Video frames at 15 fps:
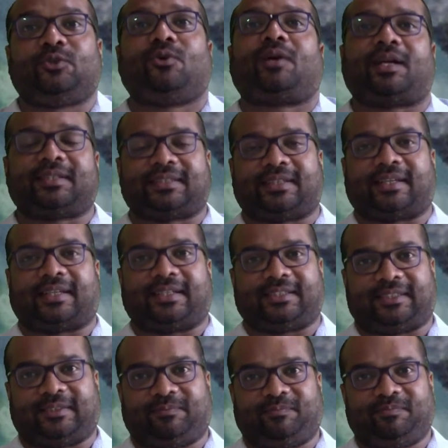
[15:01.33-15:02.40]

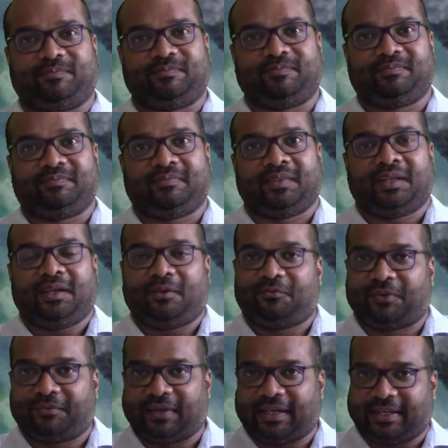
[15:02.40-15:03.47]
consideration.
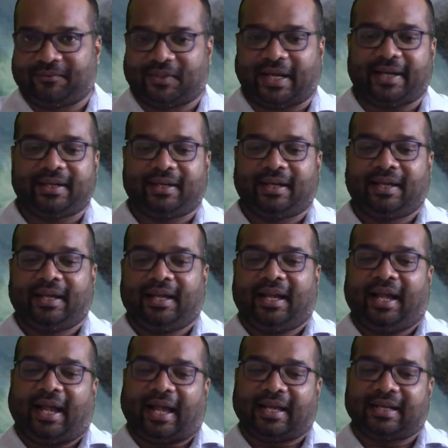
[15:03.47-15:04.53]
We will leave that.
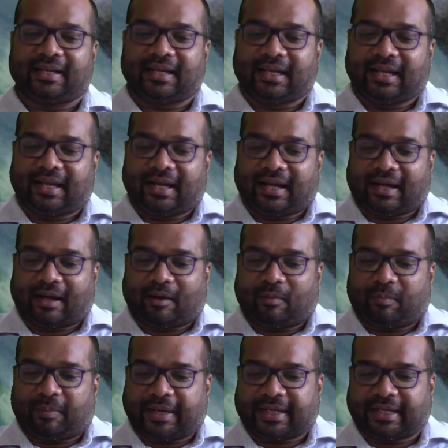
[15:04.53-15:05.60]
And
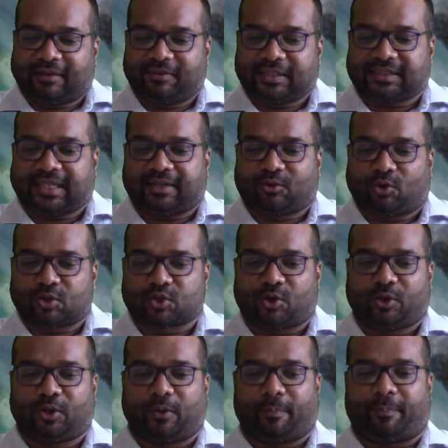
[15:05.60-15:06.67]
Michael Bishop goes
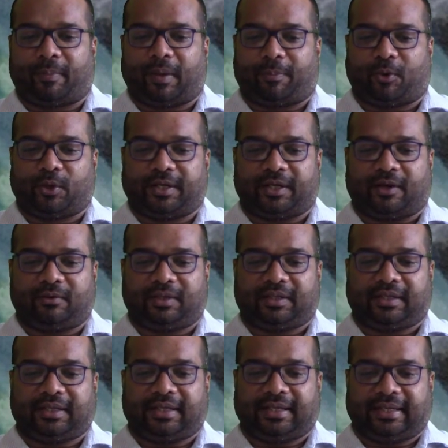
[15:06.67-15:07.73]
on to point
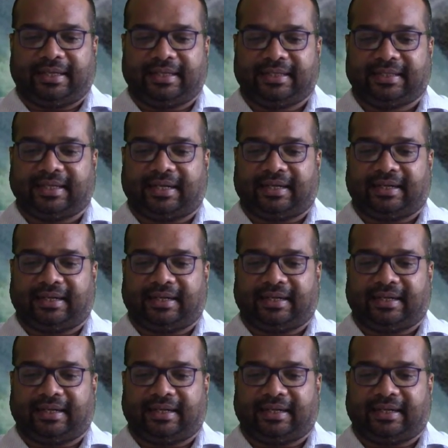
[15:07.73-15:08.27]
out in the